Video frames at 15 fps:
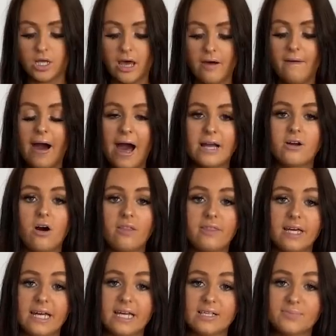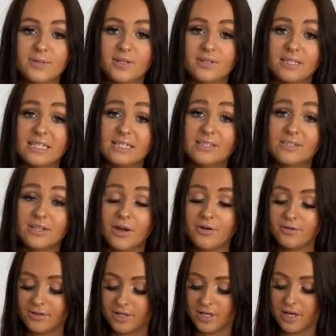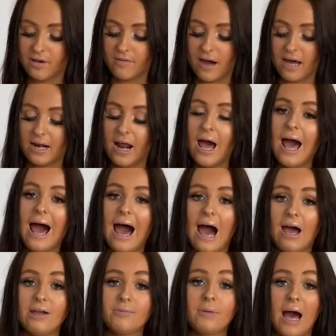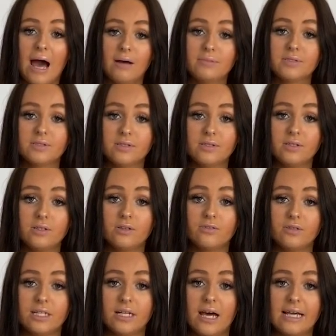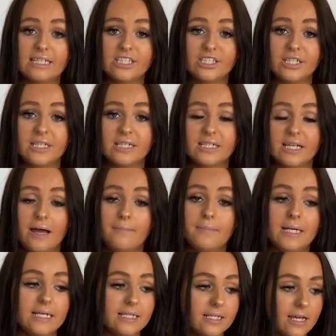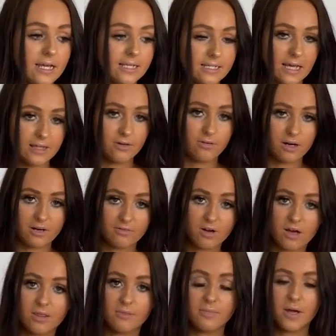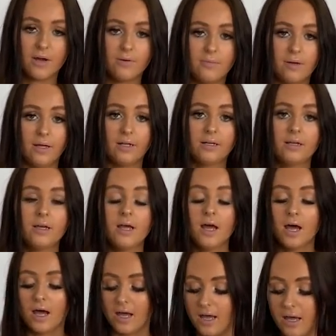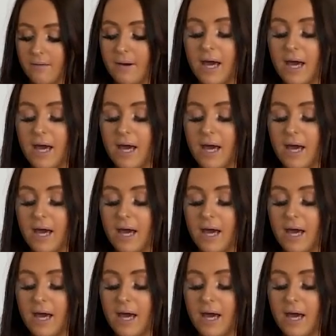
So I got this because it's so cute and I am absolutely loving like Shein's like mini skirts, like the one I've got at the moment, and